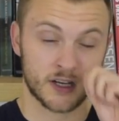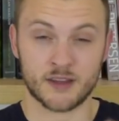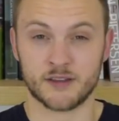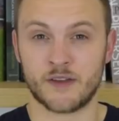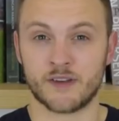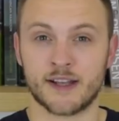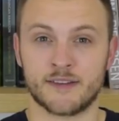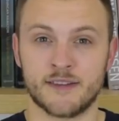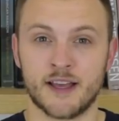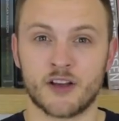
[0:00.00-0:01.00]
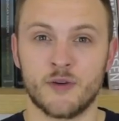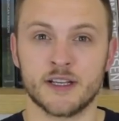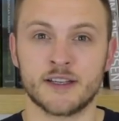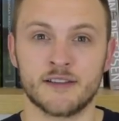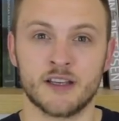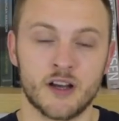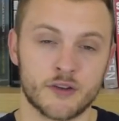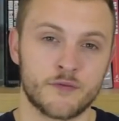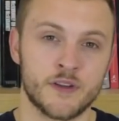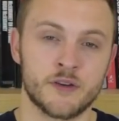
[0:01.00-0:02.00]
They navigated that quite easily,
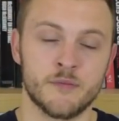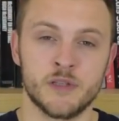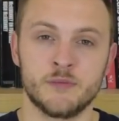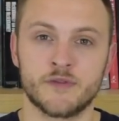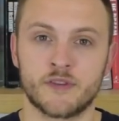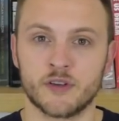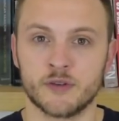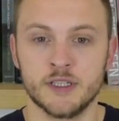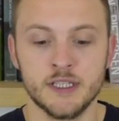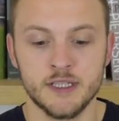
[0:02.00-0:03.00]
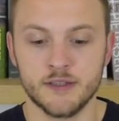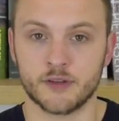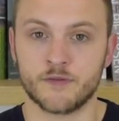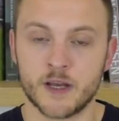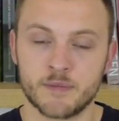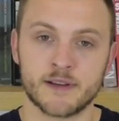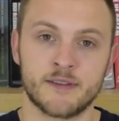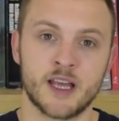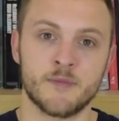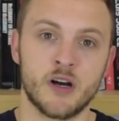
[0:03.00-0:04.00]
Huddersfield and Bournemouth too. So fair play
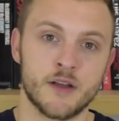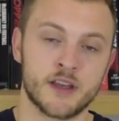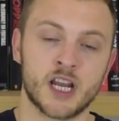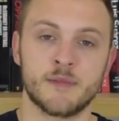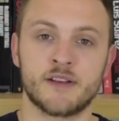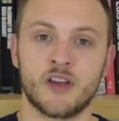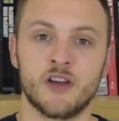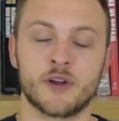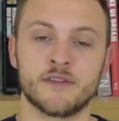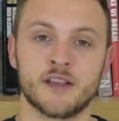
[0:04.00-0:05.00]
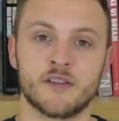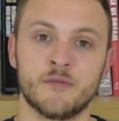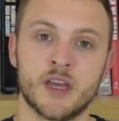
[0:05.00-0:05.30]
to them. Are they going to be title contenders?